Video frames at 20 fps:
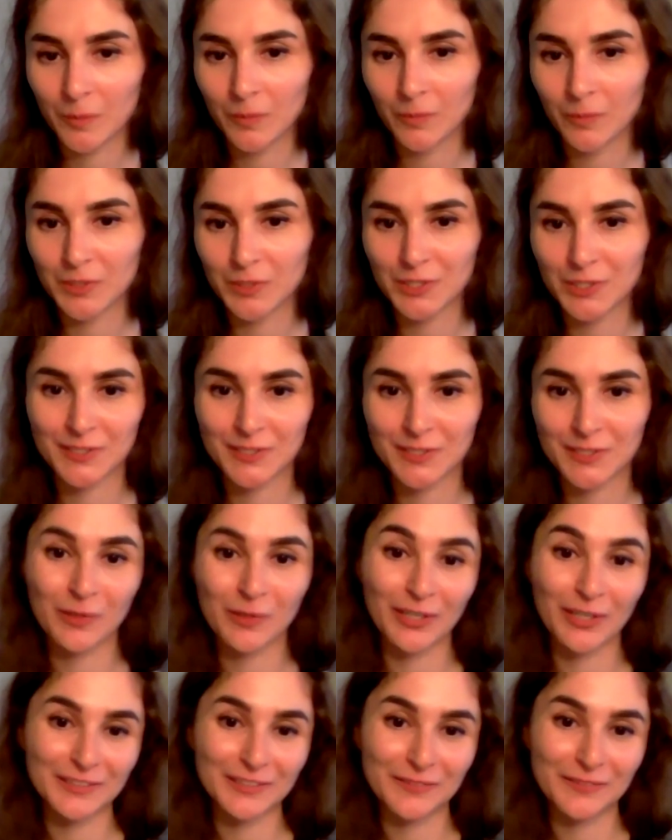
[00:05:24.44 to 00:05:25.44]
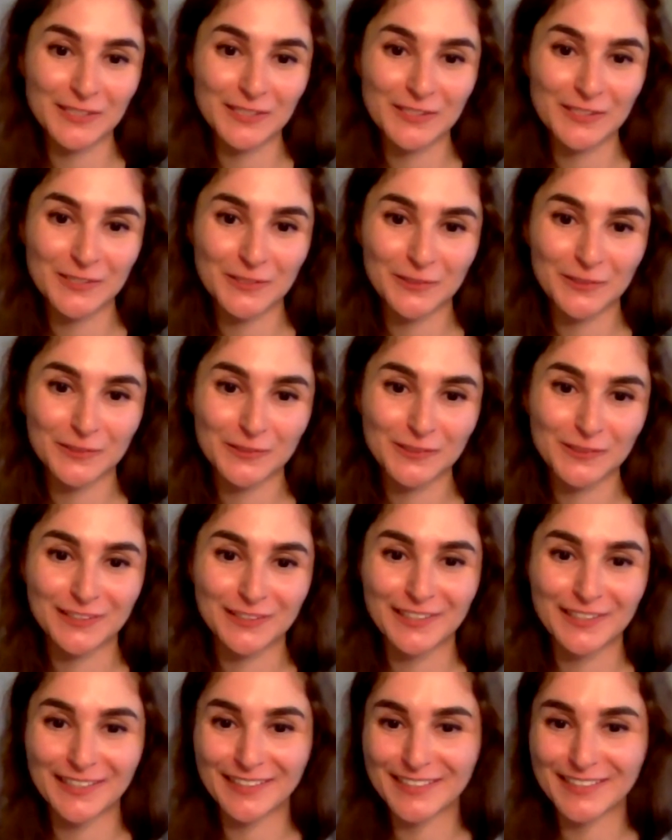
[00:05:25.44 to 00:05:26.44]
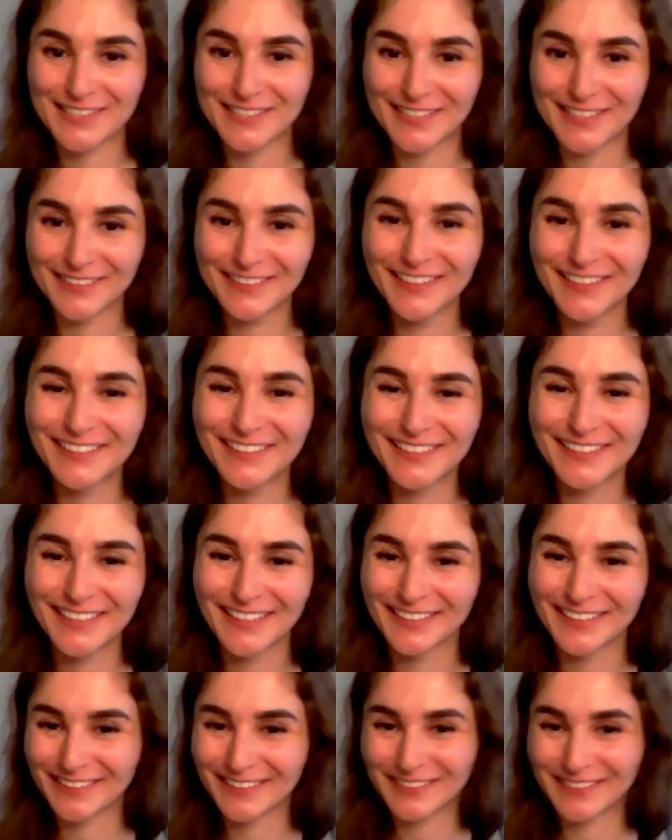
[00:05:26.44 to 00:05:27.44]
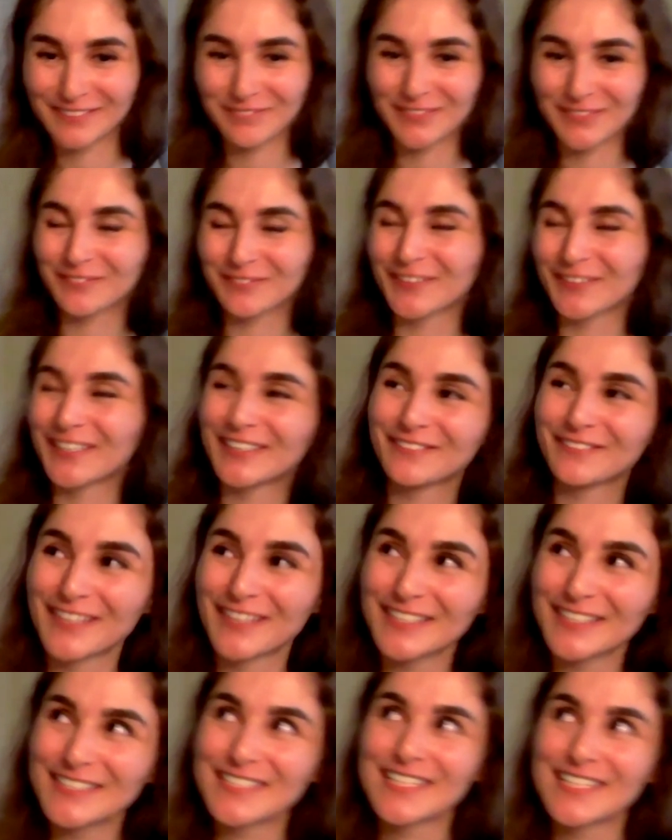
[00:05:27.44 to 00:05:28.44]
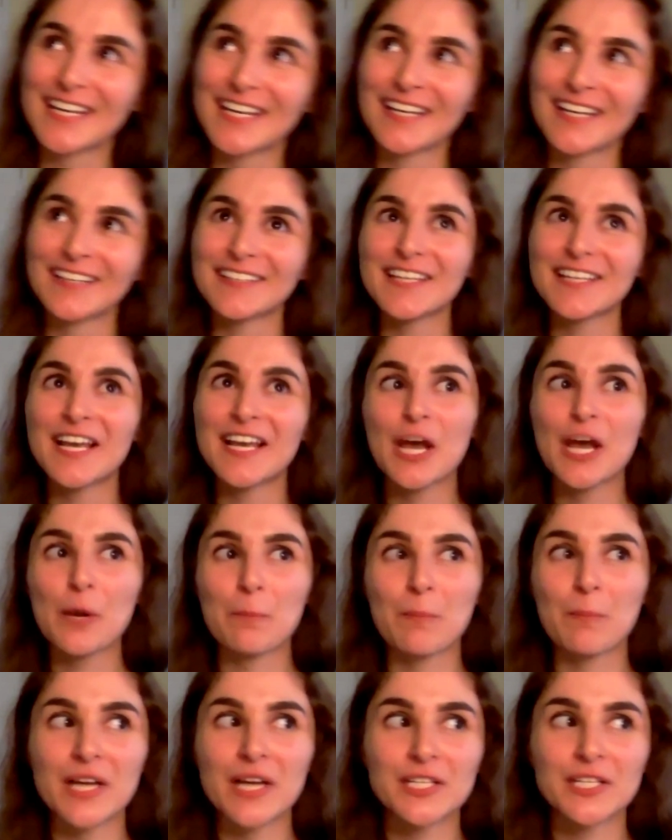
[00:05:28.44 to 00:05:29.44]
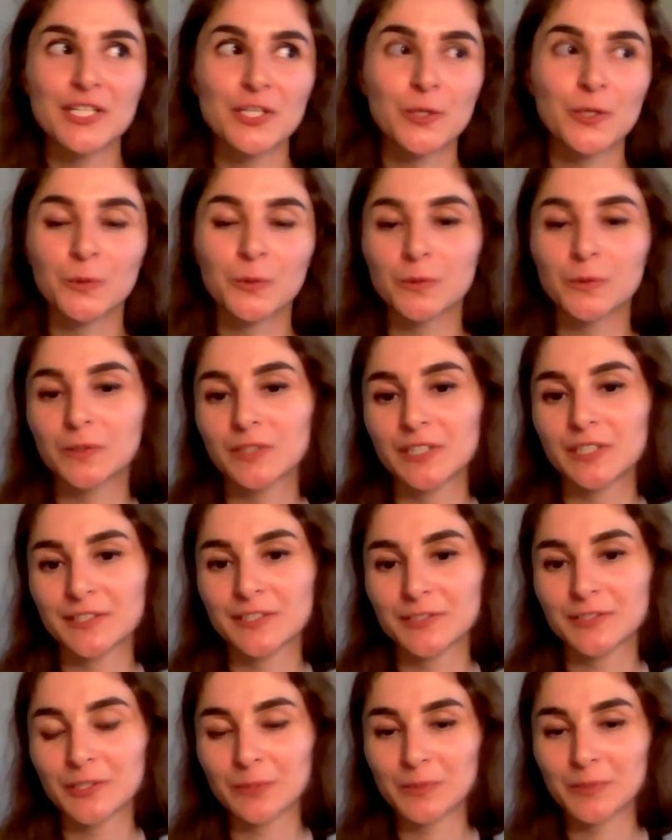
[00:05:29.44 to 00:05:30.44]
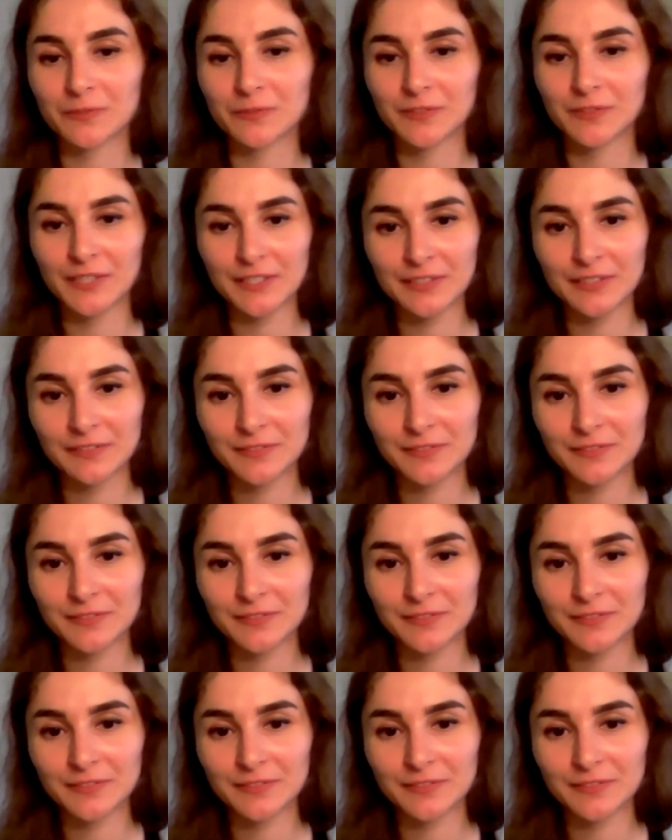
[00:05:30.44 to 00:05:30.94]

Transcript: which is a more advanced tool than Excel, a little bit more advanced and much cooler in terms of data